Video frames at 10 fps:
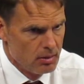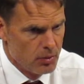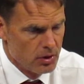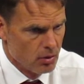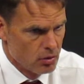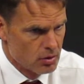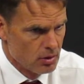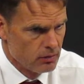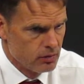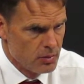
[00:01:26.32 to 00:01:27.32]
But
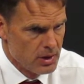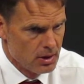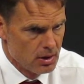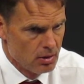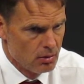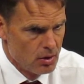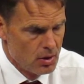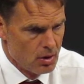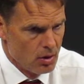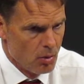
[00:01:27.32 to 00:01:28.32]
also for me, you know,
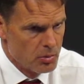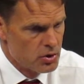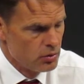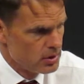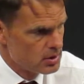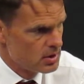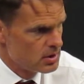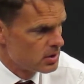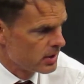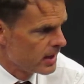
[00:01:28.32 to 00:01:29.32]

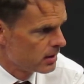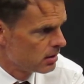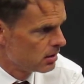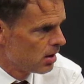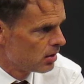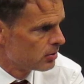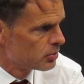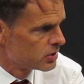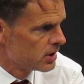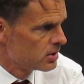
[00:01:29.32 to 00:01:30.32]
opportunities to get a
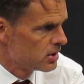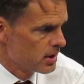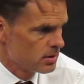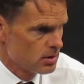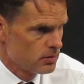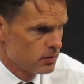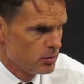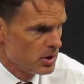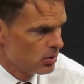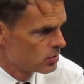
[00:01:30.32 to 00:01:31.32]
100% chance is for
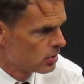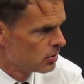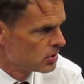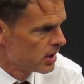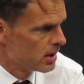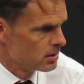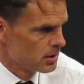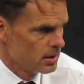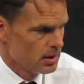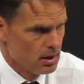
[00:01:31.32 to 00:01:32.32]
me also a chance.
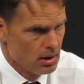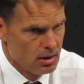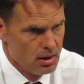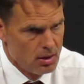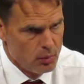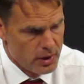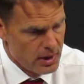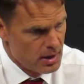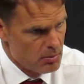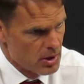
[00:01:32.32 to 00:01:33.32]
And we
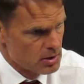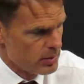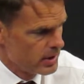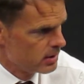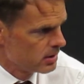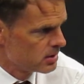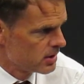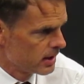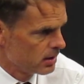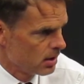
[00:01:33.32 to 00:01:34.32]
did it much better the
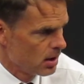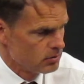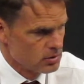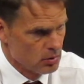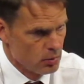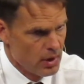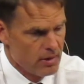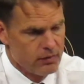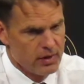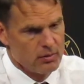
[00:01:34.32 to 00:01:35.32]
second half. So
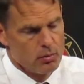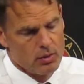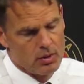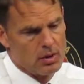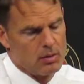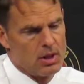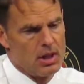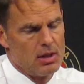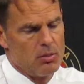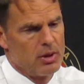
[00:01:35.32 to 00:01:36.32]
I think we were a
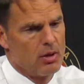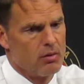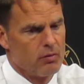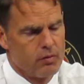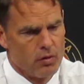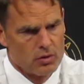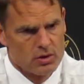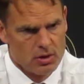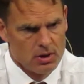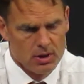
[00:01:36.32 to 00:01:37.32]
little bit
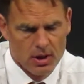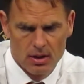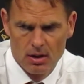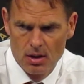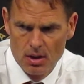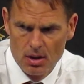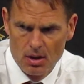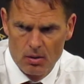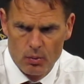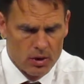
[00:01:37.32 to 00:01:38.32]
unfortunately that
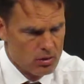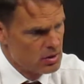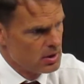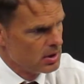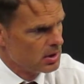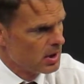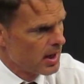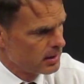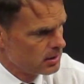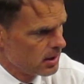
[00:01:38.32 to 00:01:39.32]
we conceded
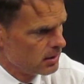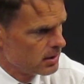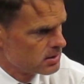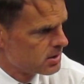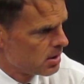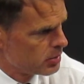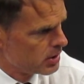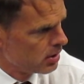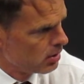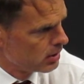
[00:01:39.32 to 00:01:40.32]
that sloppy
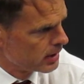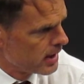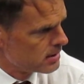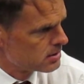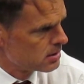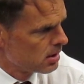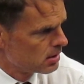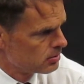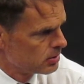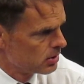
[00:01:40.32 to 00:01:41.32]
goal against
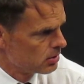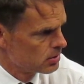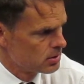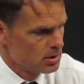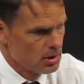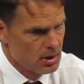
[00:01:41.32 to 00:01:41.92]
us, because